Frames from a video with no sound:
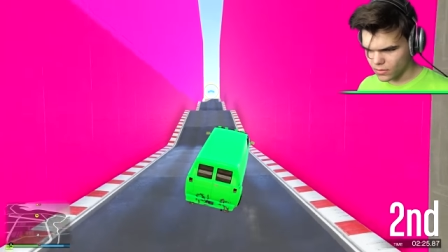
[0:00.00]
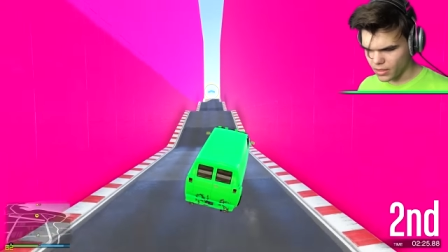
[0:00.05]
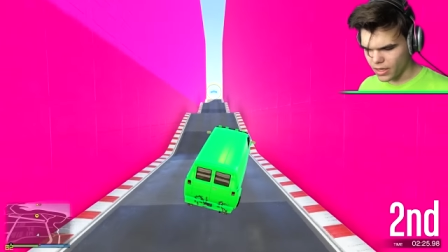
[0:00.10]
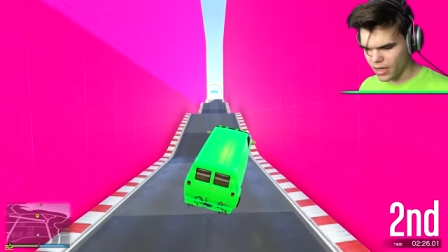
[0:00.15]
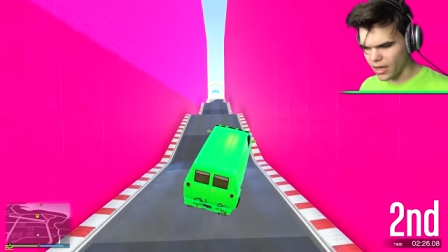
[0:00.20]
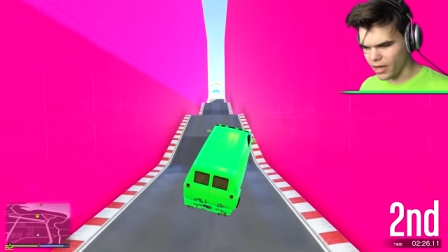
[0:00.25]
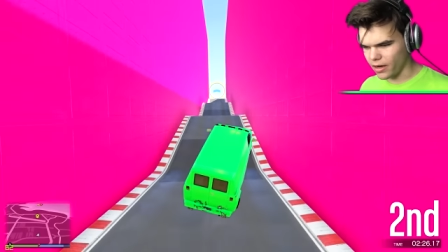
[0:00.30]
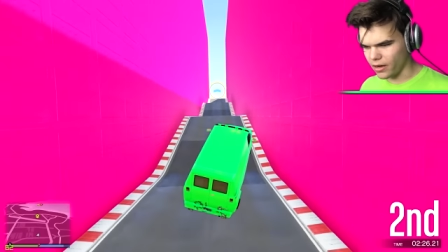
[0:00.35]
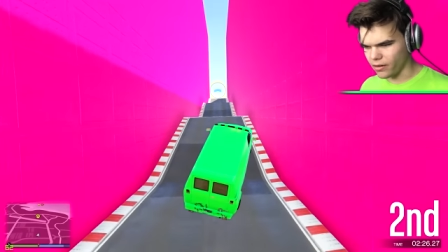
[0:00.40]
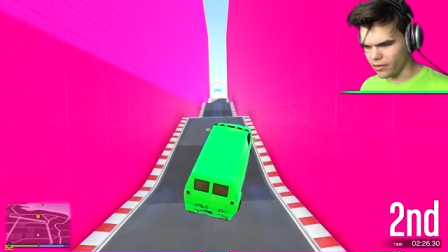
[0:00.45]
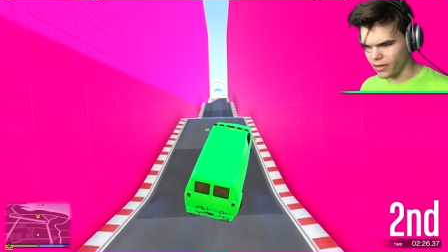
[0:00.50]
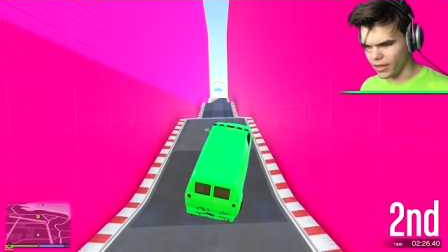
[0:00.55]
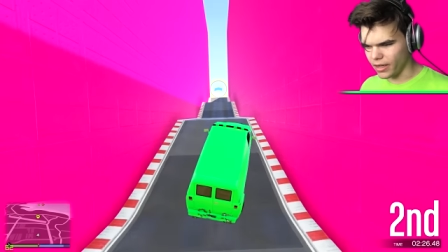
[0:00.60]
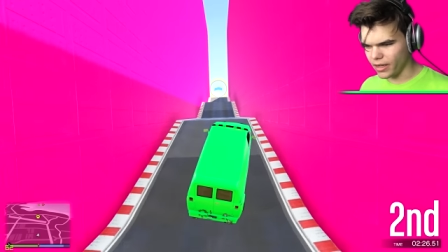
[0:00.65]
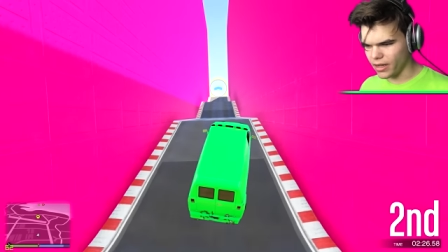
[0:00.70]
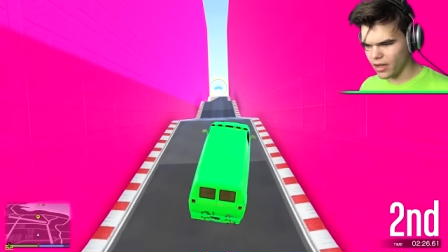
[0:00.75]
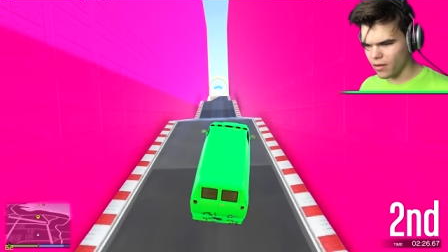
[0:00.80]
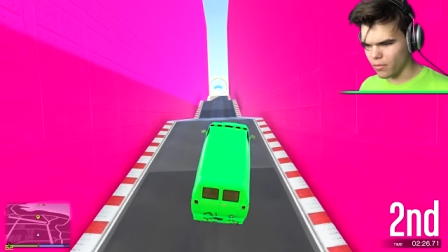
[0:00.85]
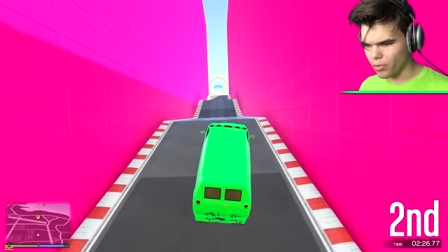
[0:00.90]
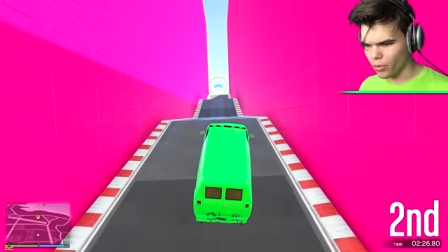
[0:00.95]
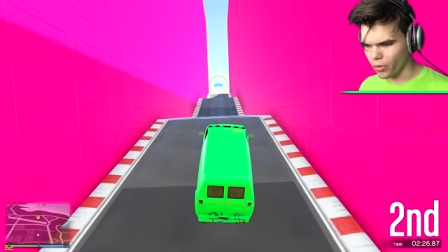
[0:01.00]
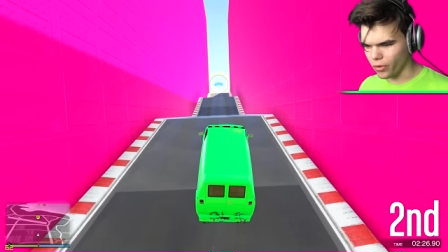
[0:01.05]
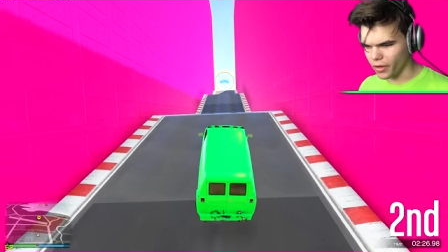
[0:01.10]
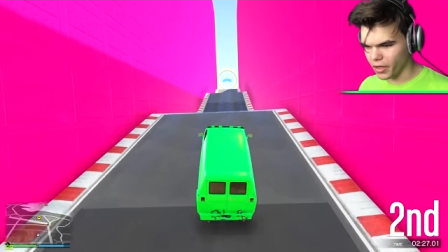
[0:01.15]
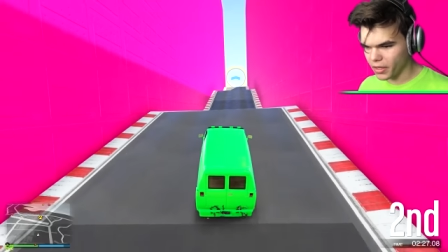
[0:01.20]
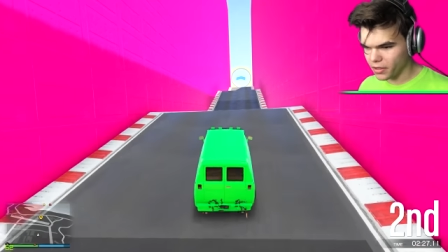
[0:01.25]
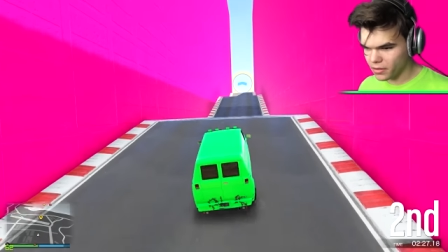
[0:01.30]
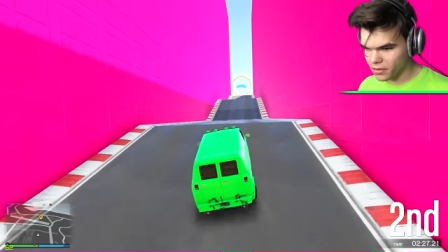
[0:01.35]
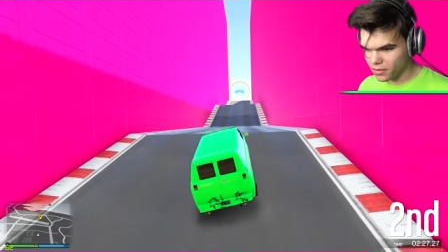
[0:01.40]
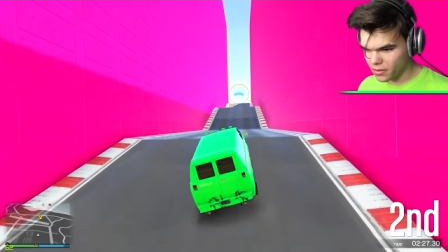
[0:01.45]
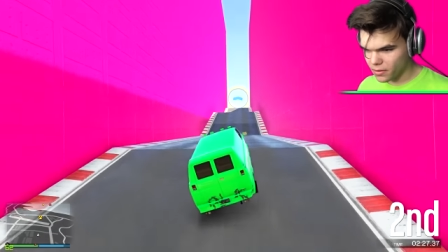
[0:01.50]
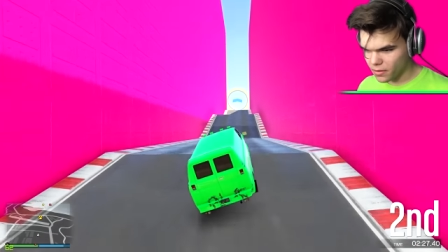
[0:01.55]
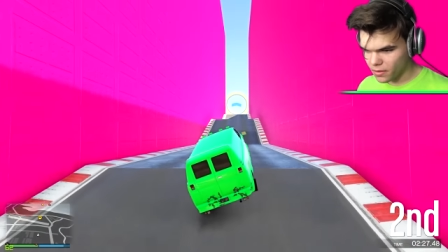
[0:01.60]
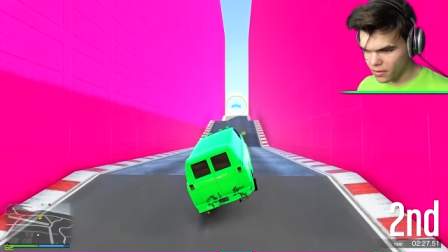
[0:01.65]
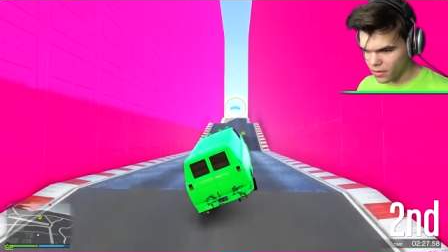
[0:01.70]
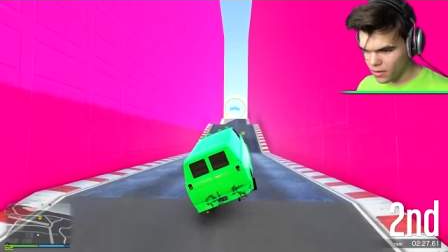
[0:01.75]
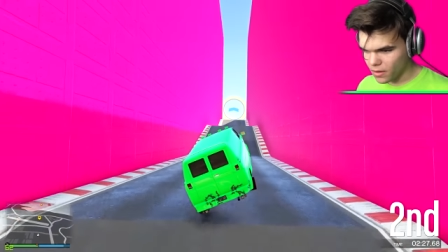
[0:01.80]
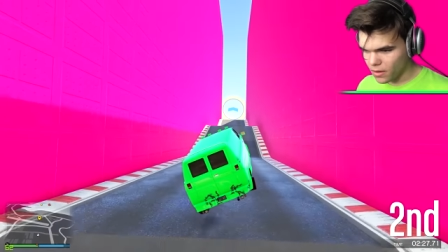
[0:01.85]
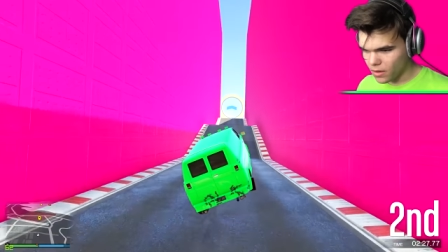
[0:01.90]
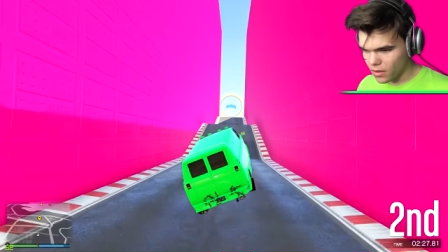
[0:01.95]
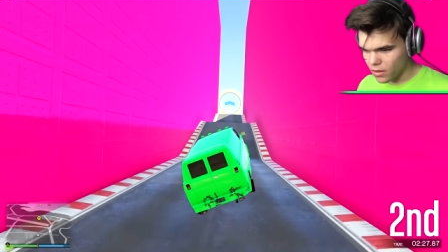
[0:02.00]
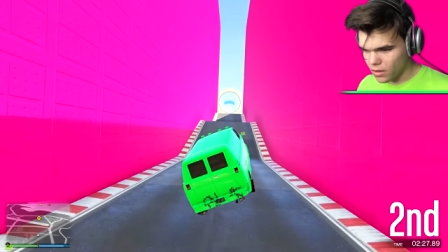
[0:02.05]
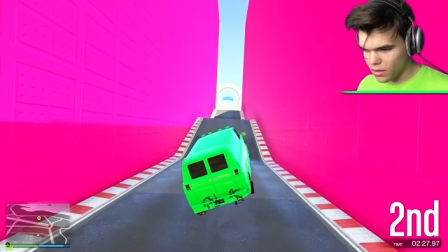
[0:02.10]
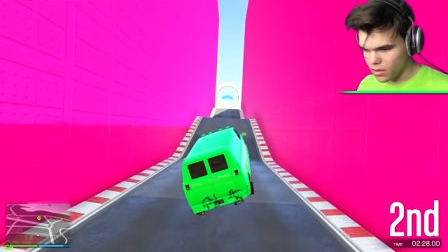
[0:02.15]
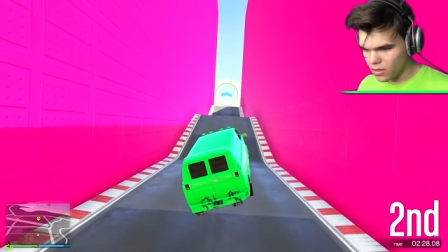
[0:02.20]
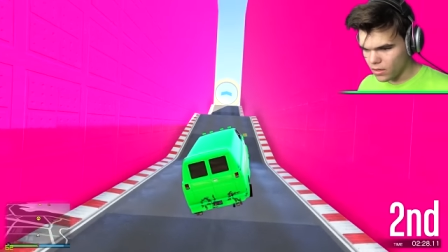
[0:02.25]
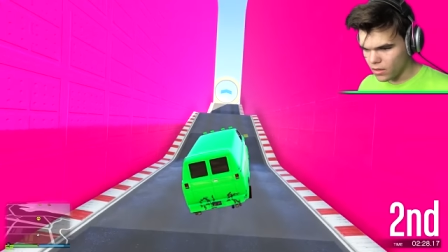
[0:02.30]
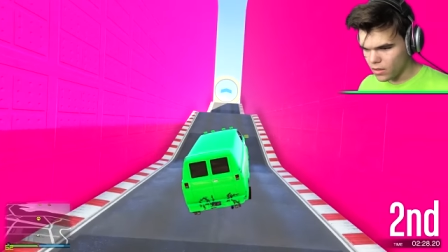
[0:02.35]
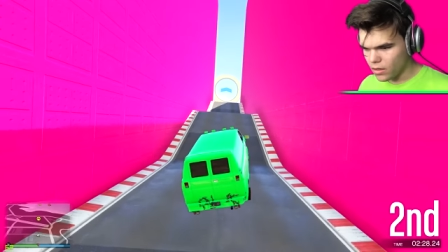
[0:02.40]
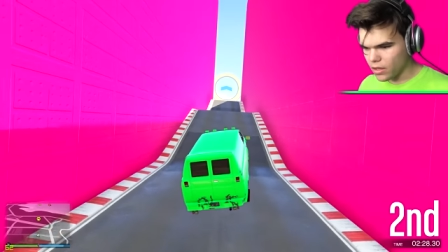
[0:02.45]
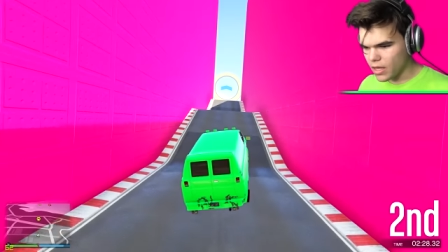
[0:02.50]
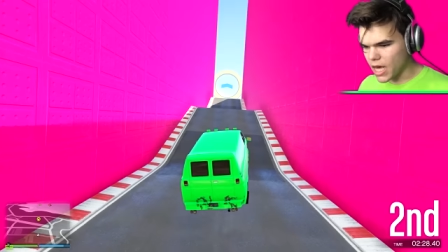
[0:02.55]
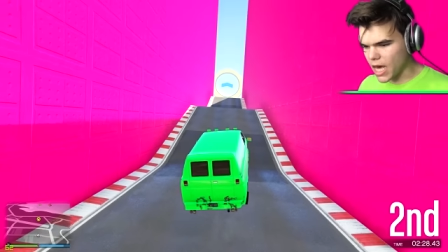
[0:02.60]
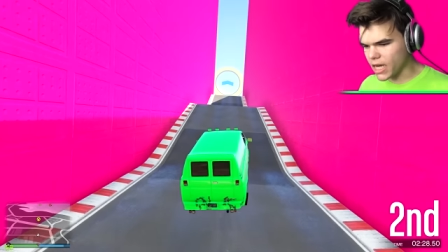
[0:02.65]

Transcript: Yeah, I know, right? I know, like, a, like a little van race.